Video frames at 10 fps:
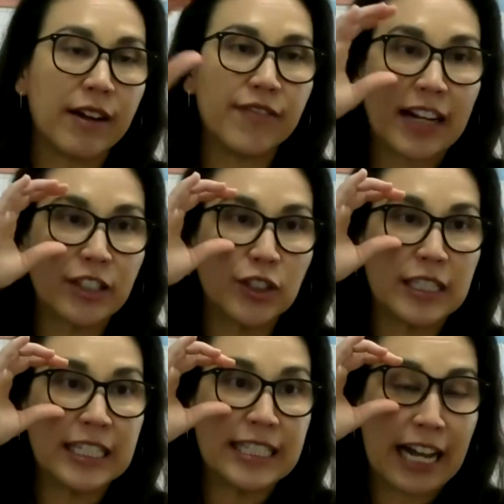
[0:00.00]
factors in
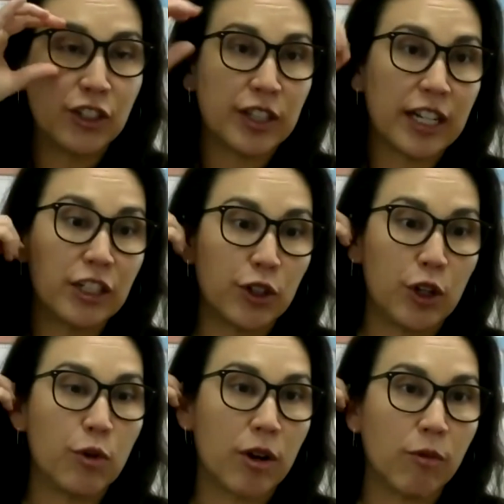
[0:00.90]
the statute that I show
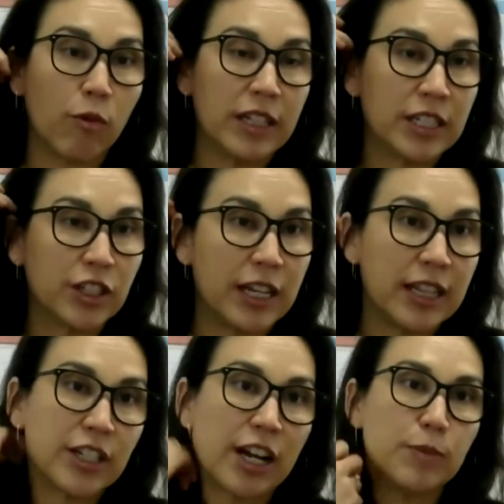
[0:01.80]
you on what is it in the
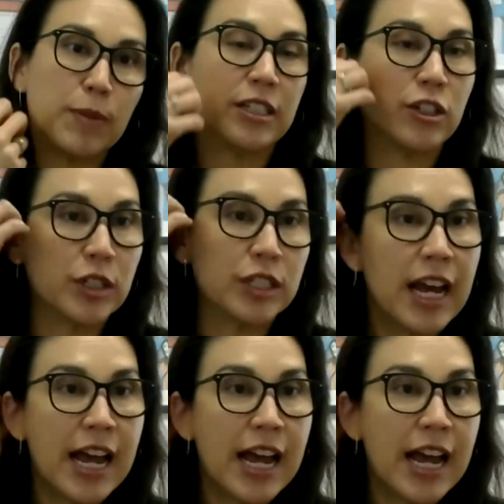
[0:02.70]
child's best interest.